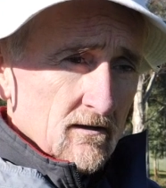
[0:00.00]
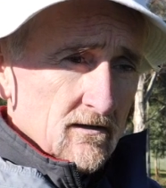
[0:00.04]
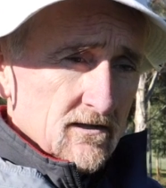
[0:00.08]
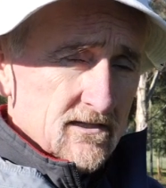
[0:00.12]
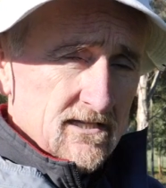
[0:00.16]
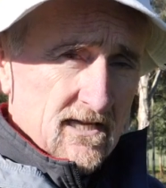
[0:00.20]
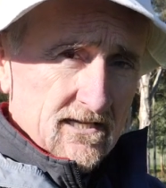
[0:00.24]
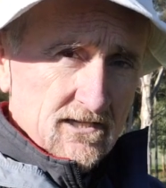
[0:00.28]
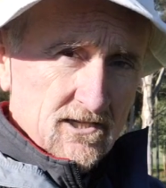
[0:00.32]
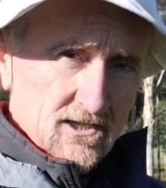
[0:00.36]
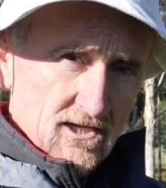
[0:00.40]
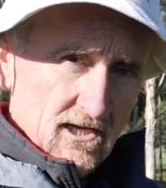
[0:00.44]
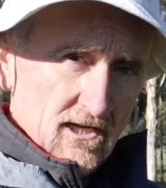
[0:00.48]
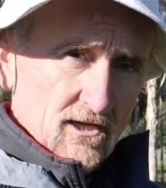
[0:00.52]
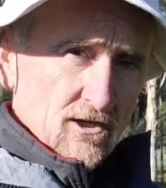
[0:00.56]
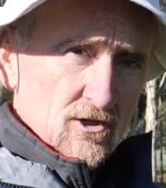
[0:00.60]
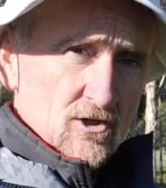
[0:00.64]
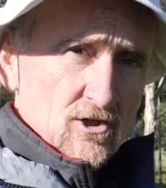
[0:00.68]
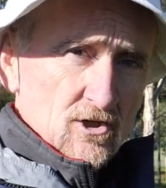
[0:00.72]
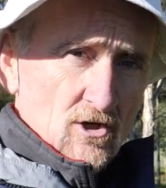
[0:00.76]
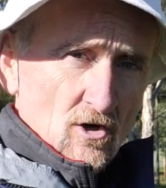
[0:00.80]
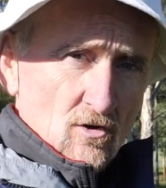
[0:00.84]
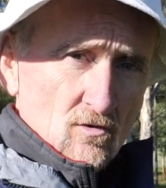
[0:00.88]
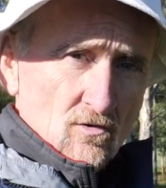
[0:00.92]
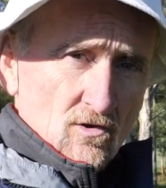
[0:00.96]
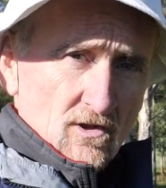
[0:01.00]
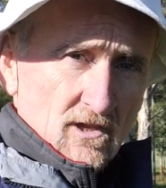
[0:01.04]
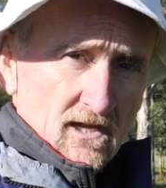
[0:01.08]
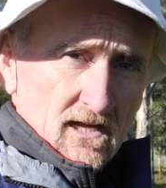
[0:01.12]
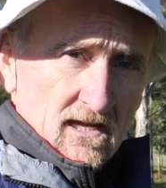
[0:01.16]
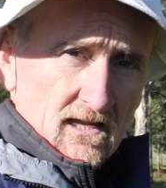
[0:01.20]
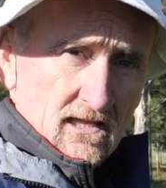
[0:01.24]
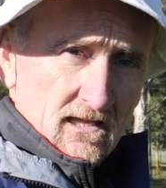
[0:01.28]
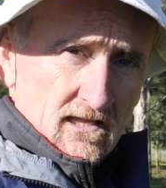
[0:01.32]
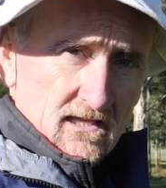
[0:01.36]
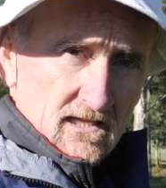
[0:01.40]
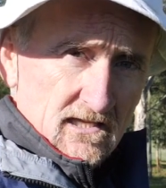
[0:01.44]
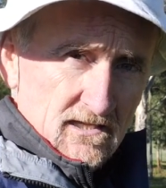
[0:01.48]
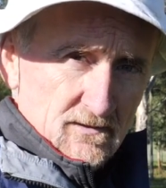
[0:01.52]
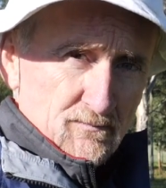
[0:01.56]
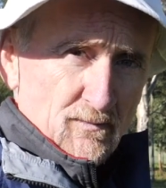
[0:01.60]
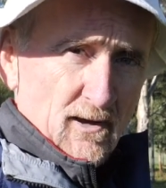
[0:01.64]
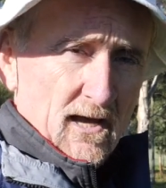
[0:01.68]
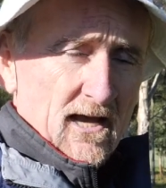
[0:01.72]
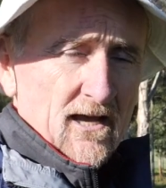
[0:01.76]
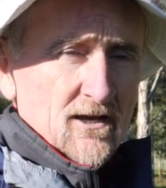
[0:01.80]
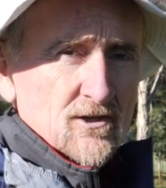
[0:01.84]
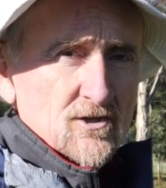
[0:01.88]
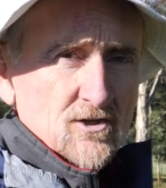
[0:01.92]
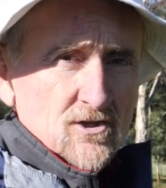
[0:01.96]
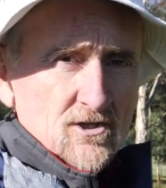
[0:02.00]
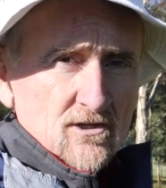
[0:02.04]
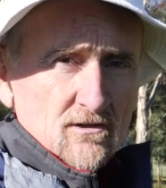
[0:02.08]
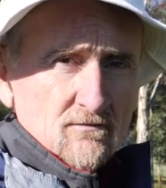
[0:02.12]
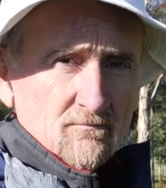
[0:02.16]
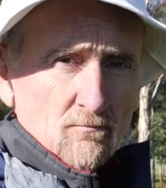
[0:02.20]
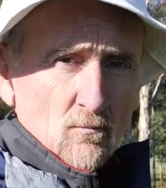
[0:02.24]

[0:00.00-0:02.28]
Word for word: Testing has shown in this pasture